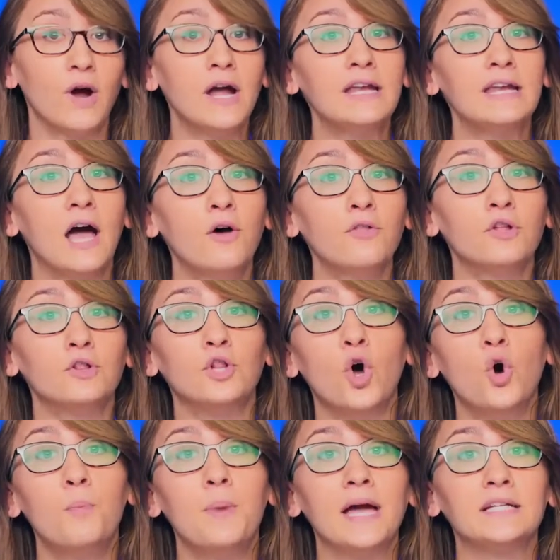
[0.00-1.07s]
Right now, the
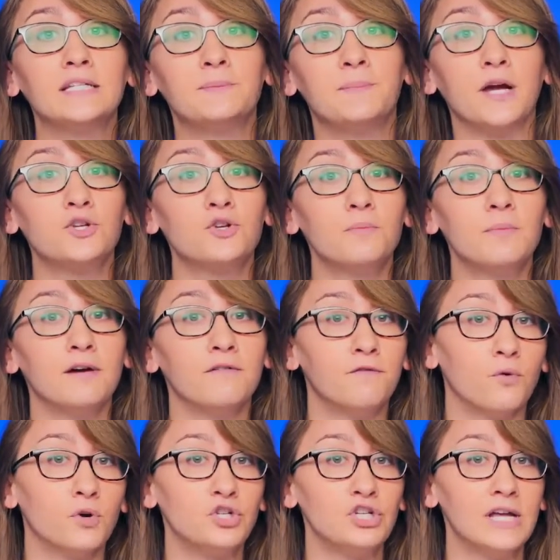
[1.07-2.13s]
low-band spectrum
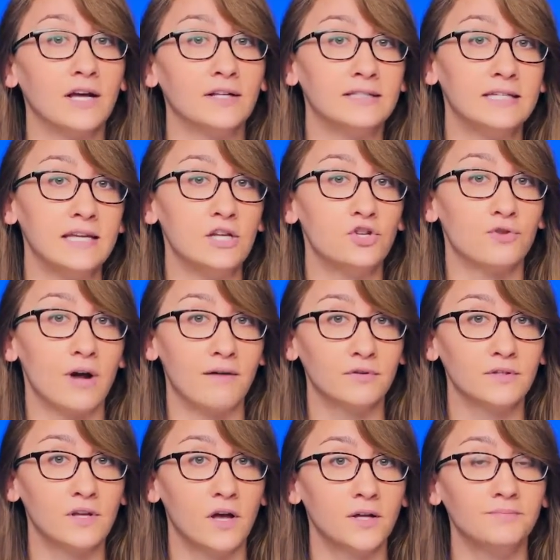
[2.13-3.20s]
that 4G LTE
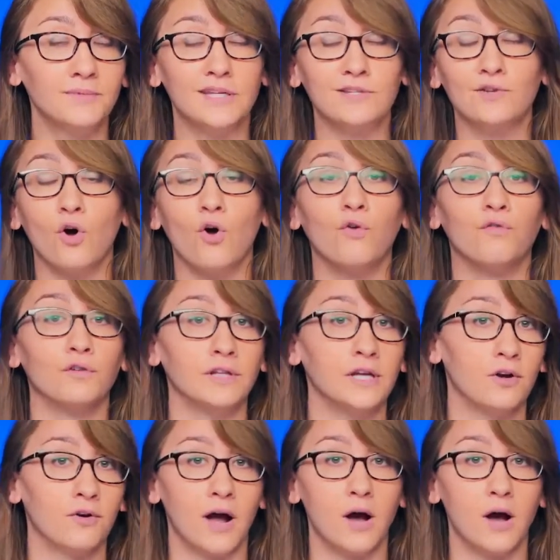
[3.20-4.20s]
travels on is overly